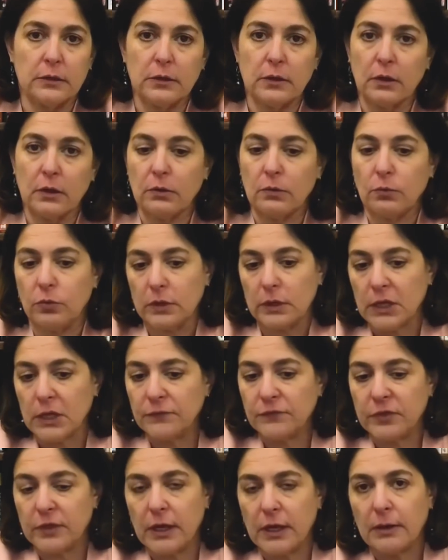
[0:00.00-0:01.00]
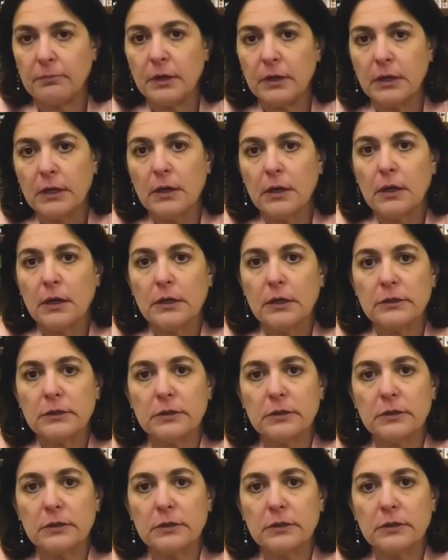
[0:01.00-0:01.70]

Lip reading: No, we'll give them the